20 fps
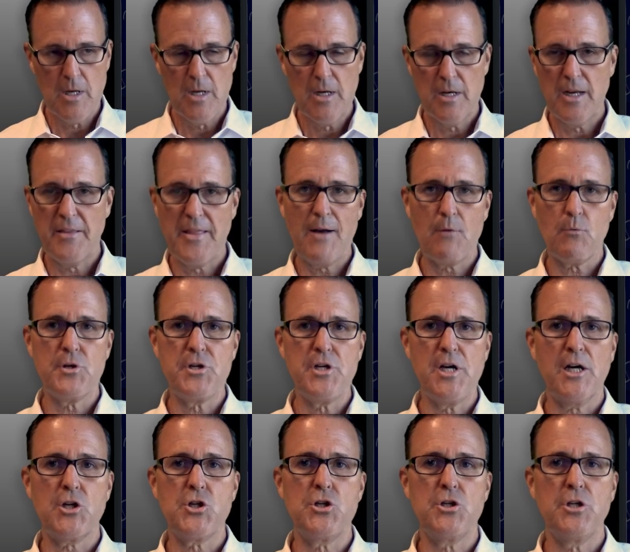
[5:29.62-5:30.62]
Now that
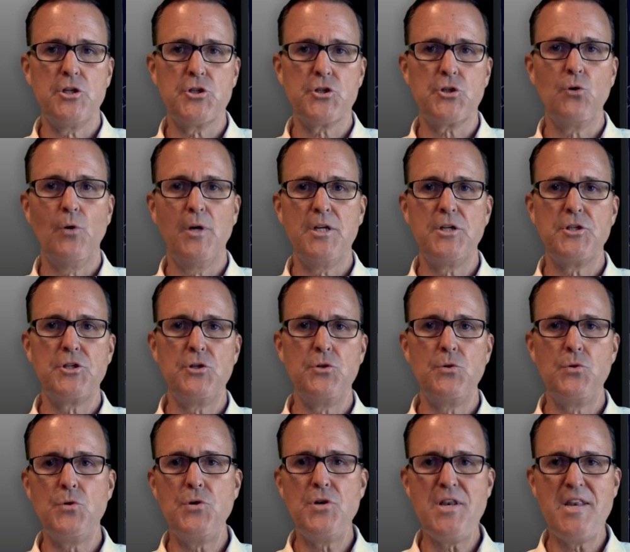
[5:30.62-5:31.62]
reduction is going
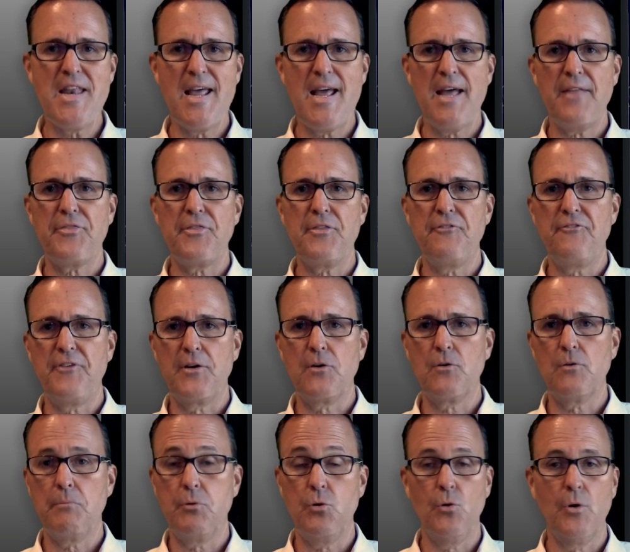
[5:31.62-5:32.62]
to net the
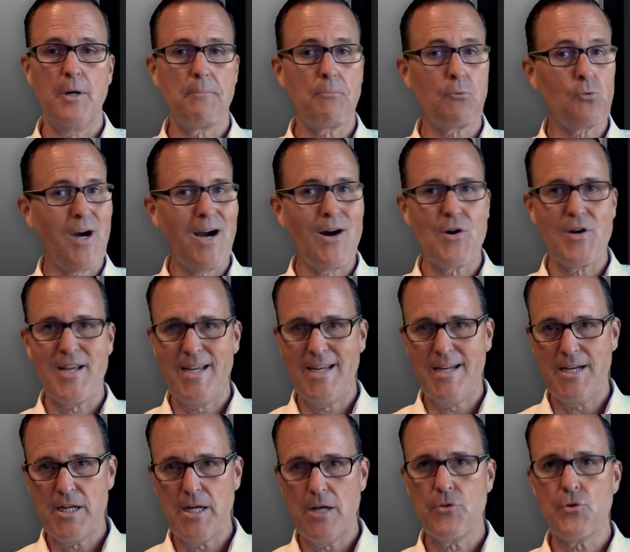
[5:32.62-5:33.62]
federal employee prior to
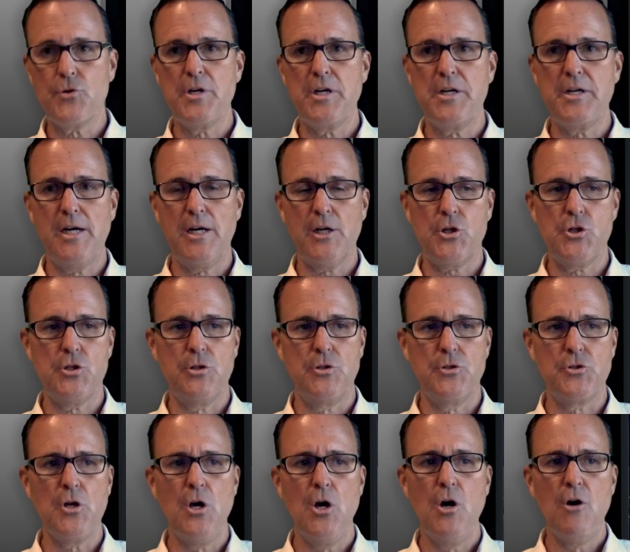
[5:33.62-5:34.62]
any other
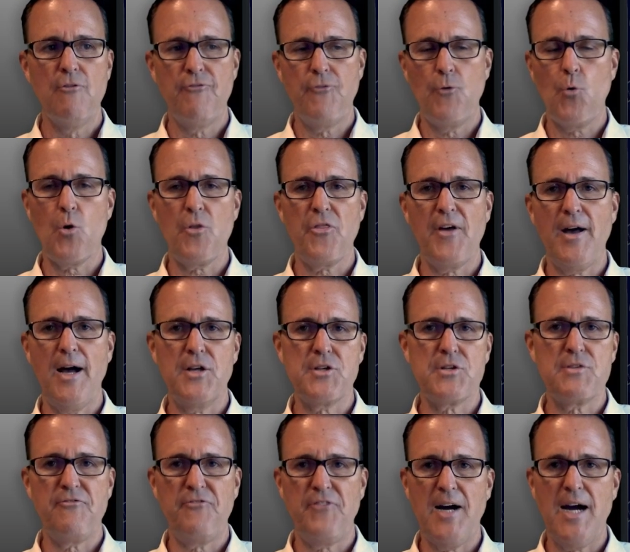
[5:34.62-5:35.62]
deductions
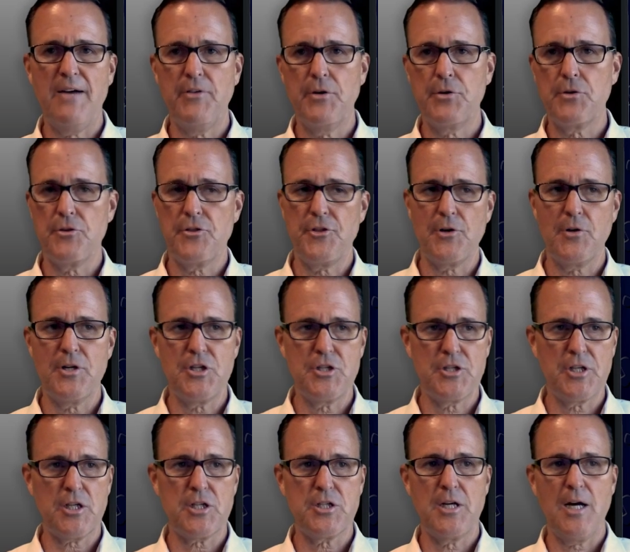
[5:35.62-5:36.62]

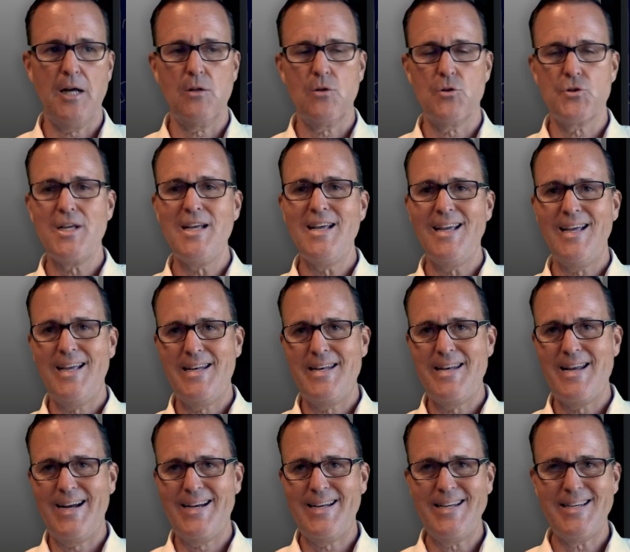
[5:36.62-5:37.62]

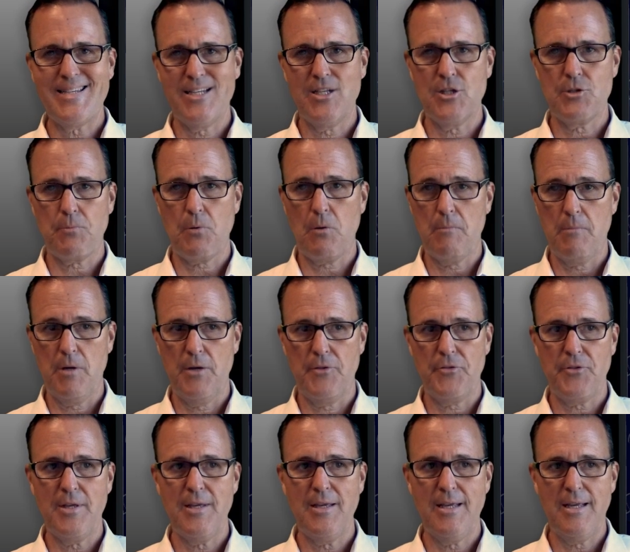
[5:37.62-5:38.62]
$4,536.90 per
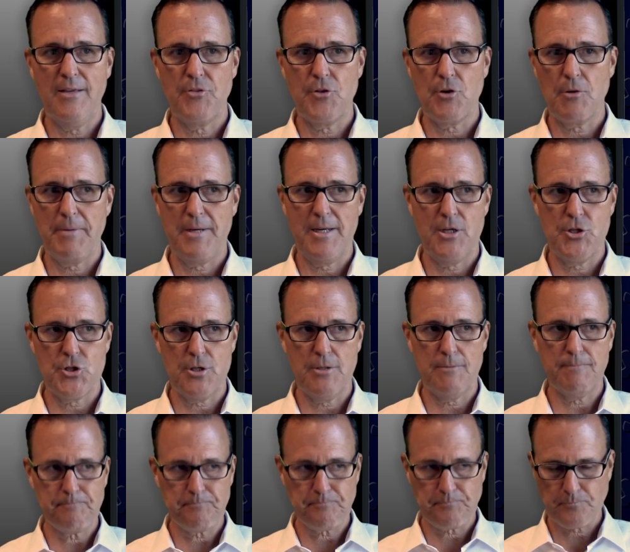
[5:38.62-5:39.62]
month in their pension.